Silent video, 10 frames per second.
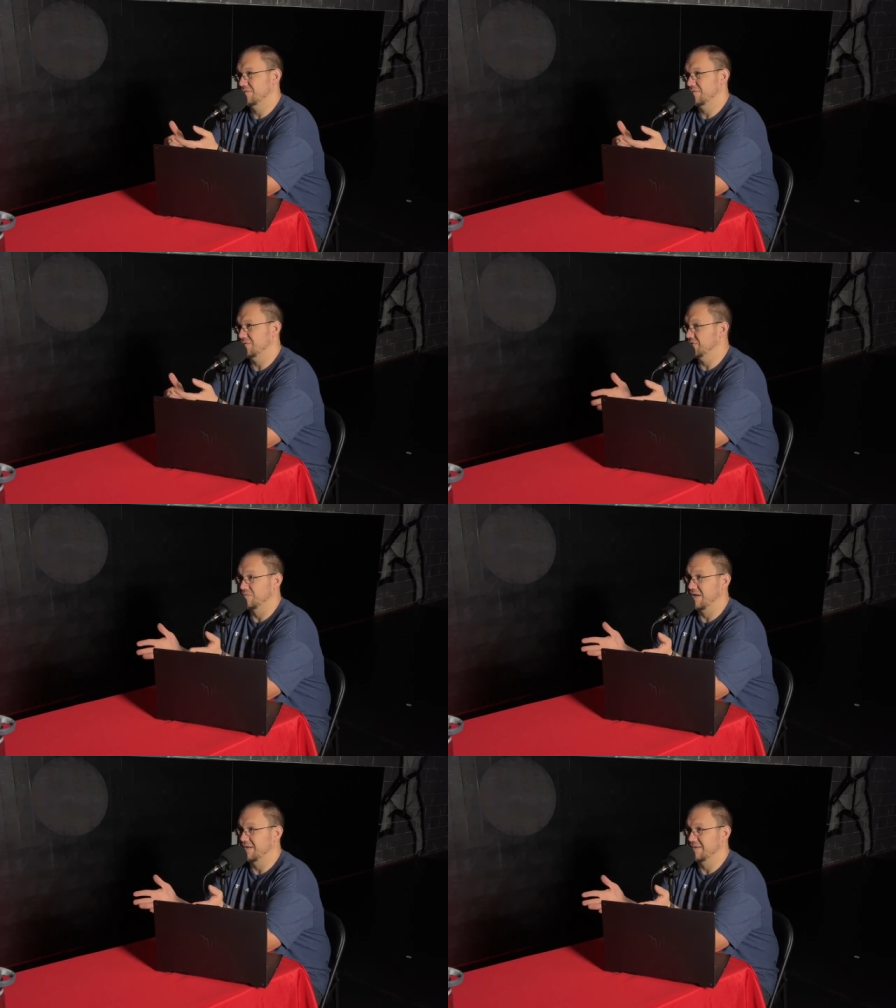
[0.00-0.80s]
you just
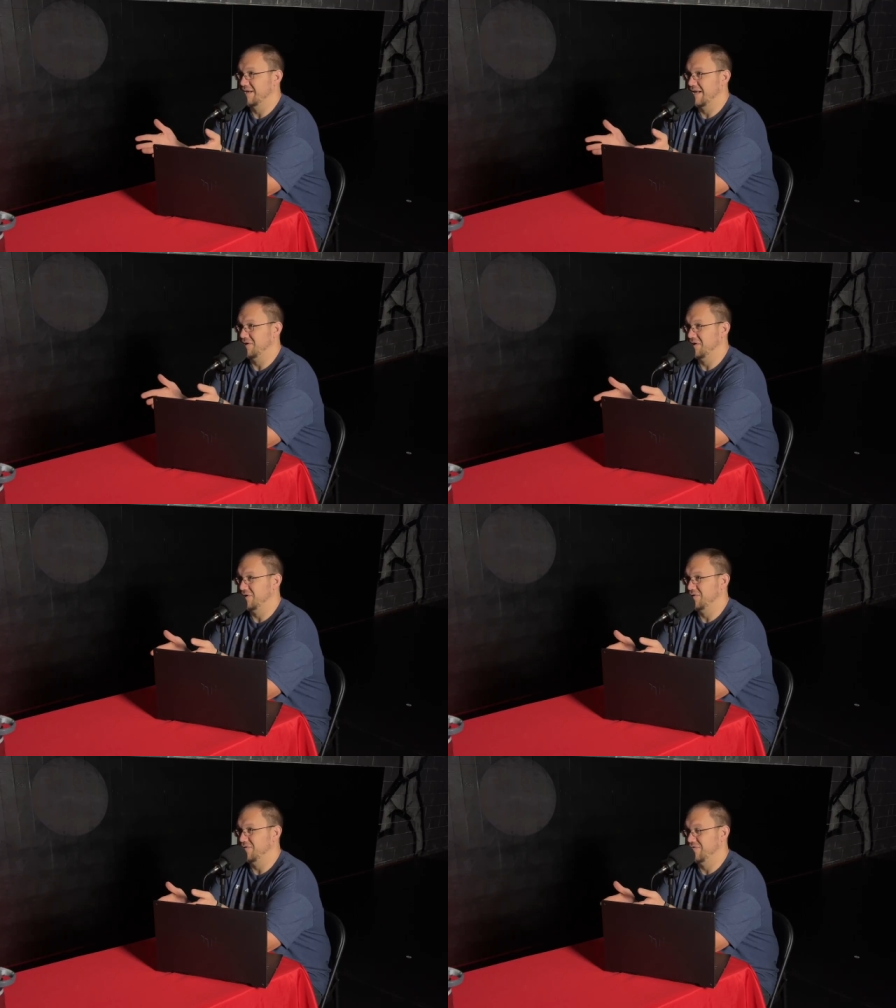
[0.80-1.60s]
run and
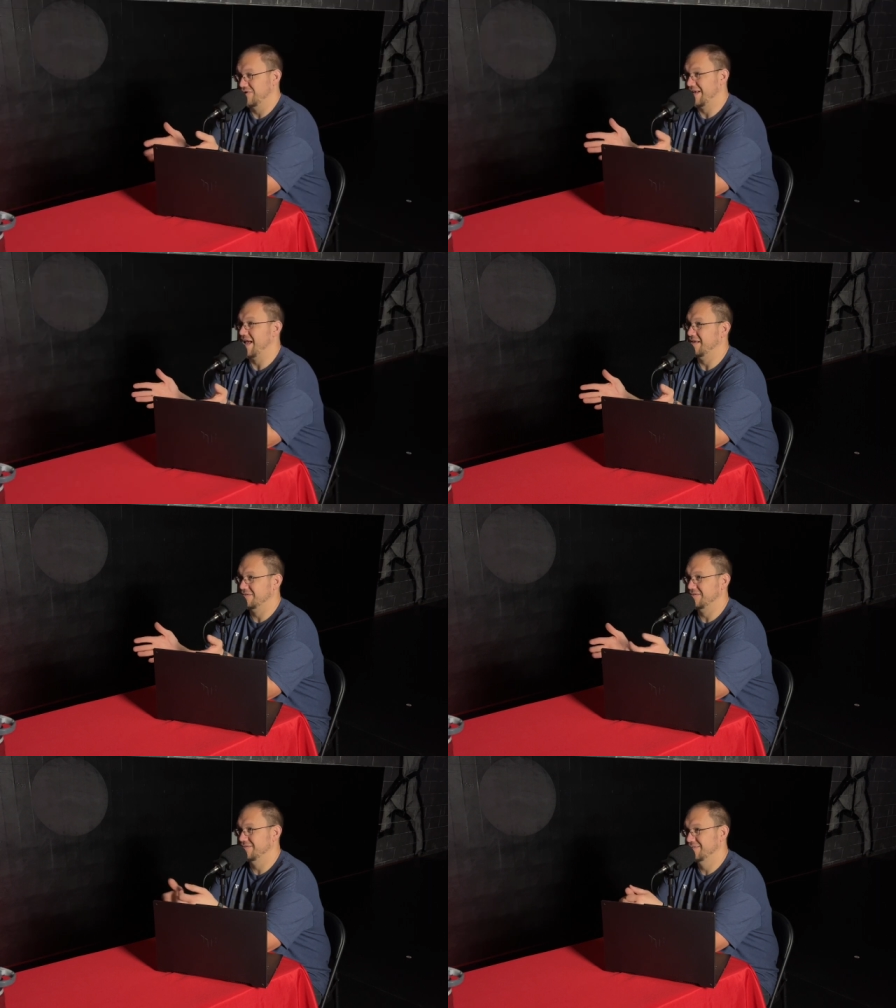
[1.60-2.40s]
then you
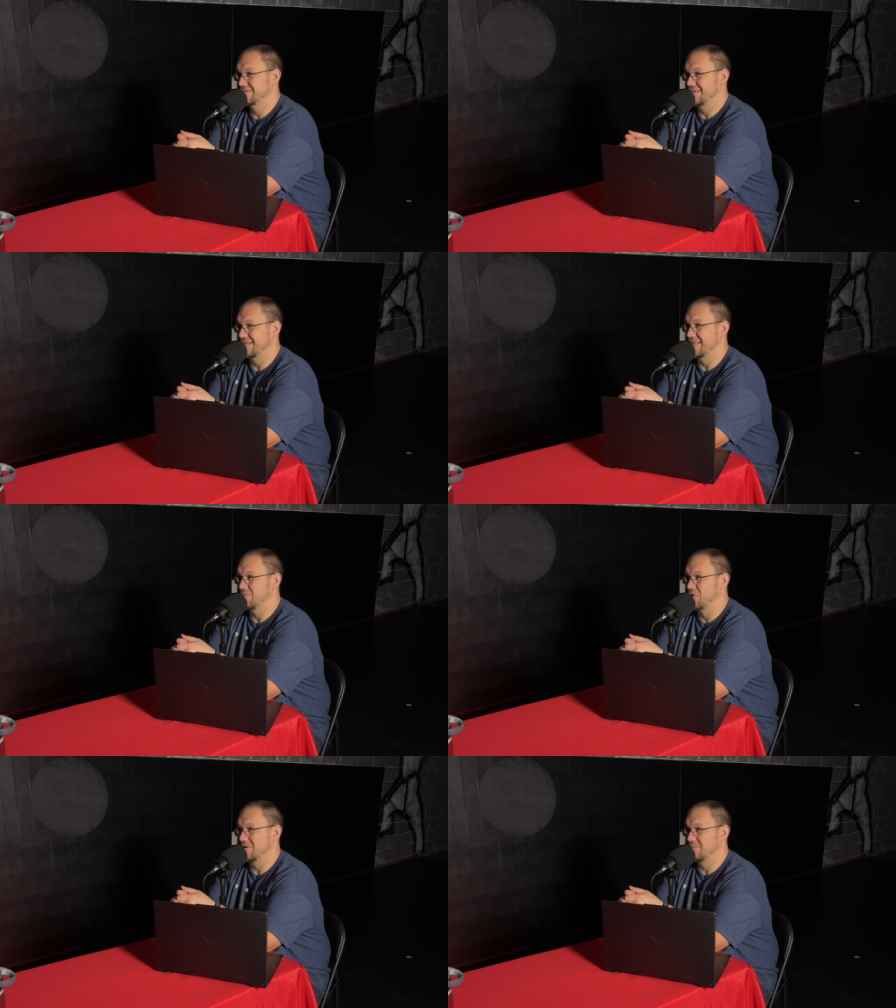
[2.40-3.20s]
forget in that moment